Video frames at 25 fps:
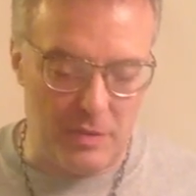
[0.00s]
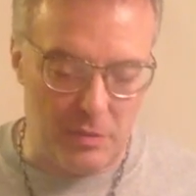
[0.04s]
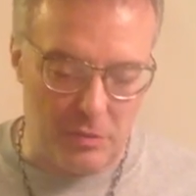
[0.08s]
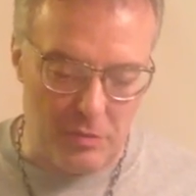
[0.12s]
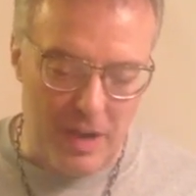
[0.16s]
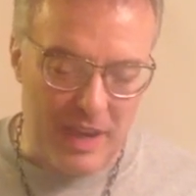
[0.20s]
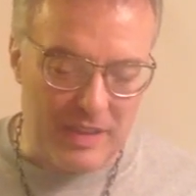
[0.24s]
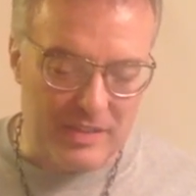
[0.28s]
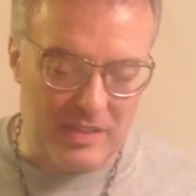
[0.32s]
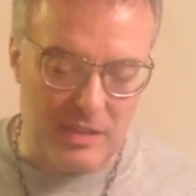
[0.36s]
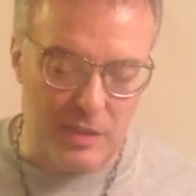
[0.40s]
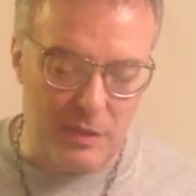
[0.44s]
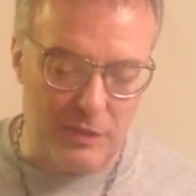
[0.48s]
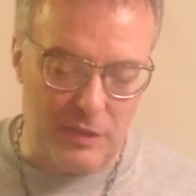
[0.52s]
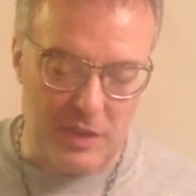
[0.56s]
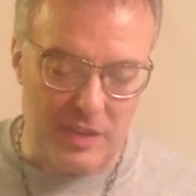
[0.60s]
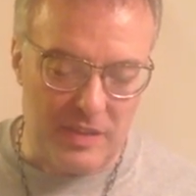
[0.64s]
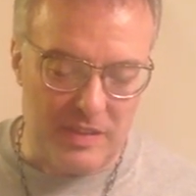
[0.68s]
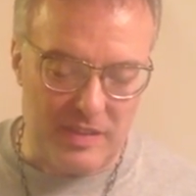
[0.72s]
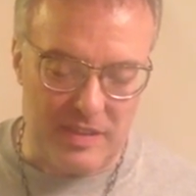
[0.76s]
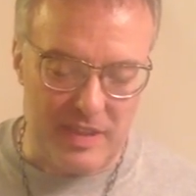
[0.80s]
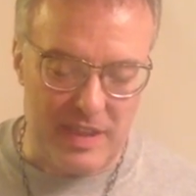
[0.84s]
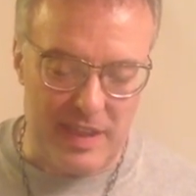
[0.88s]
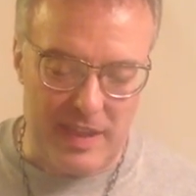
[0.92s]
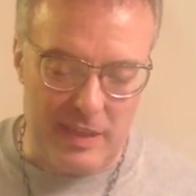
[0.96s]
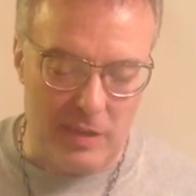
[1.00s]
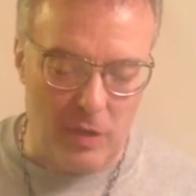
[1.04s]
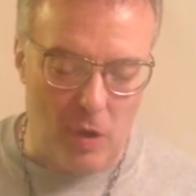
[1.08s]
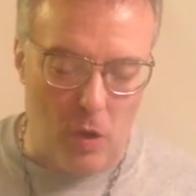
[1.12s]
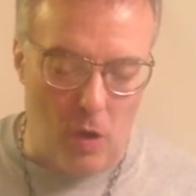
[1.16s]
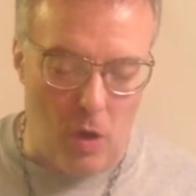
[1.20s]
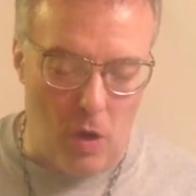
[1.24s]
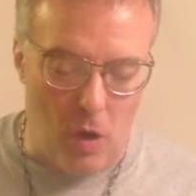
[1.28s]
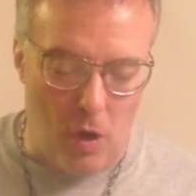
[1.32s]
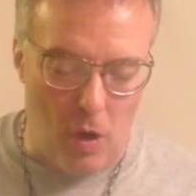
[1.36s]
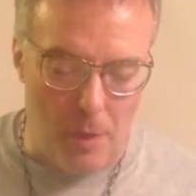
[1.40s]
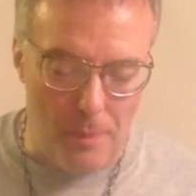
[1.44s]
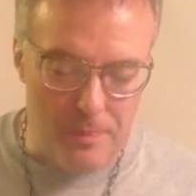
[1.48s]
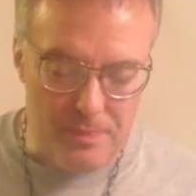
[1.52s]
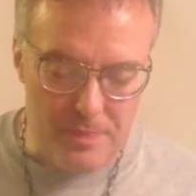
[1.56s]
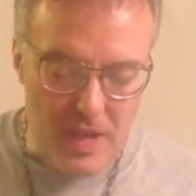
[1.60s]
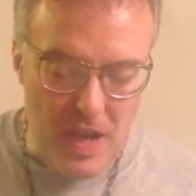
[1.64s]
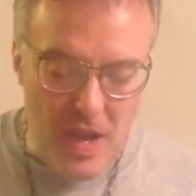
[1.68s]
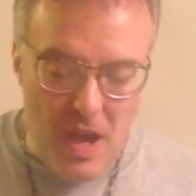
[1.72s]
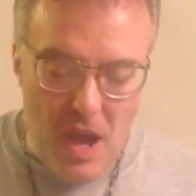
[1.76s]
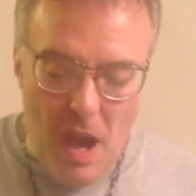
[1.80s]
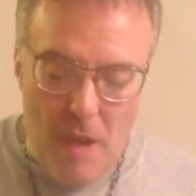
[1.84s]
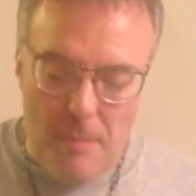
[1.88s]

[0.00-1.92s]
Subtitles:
the rest of us and all.